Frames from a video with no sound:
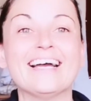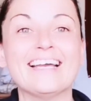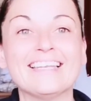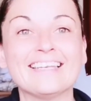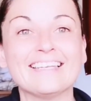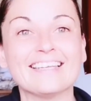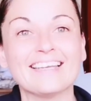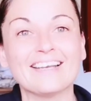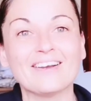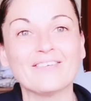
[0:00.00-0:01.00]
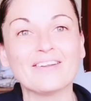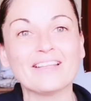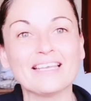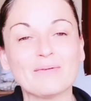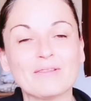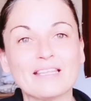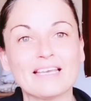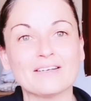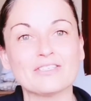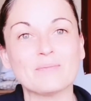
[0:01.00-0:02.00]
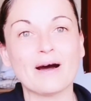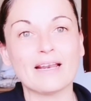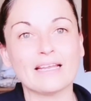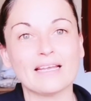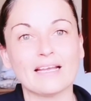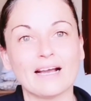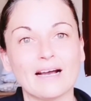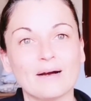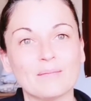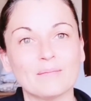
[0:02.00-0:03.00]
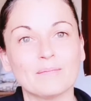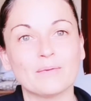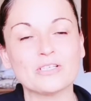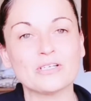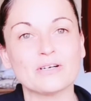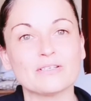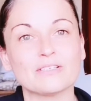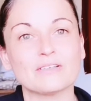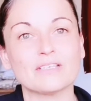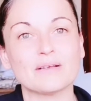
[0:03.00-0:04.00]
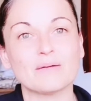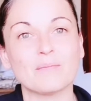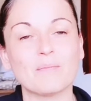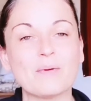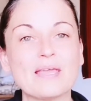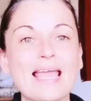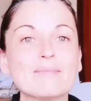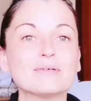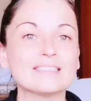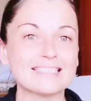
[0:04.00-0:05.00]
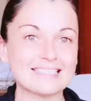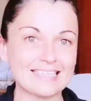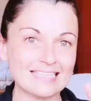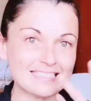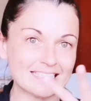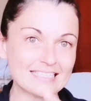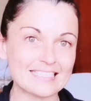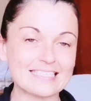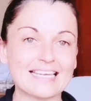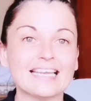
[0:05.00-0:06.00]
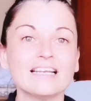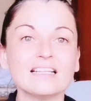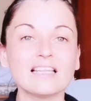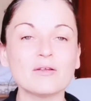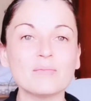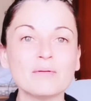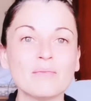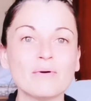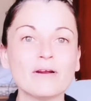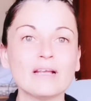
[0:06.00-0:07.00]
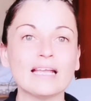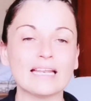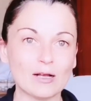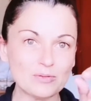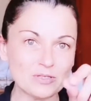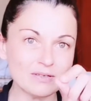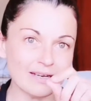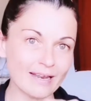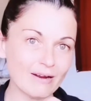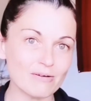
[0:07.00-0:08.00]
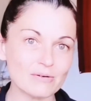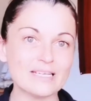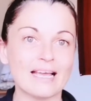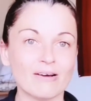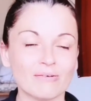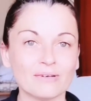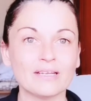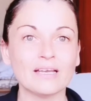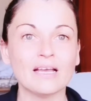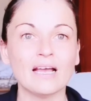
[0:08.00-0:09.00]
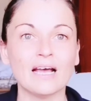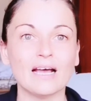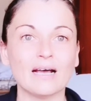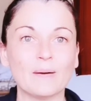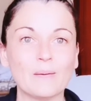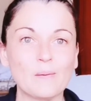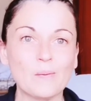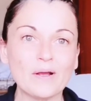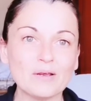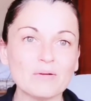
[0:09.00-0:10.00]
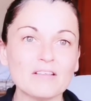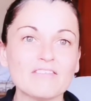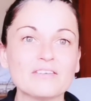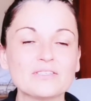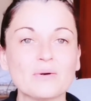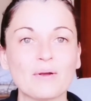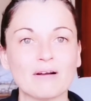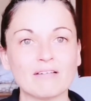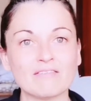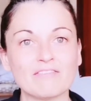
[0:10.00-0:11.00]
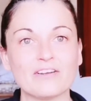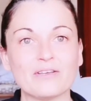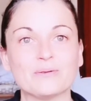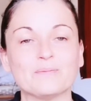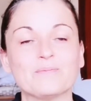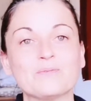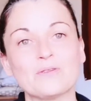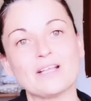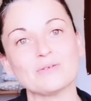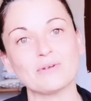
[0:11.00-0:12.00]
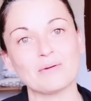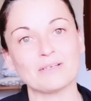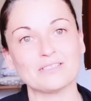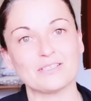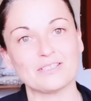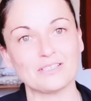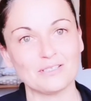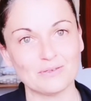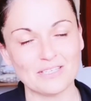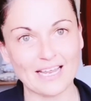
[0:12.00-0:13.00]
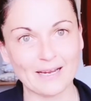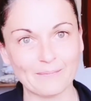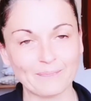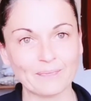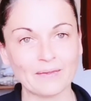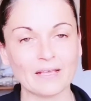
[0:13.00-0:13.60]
And really with the energy body, once you start to be able to sense its state a little bit more, it helps you to narrow down what you really feel is going on for you. So that's what I want to start to do today.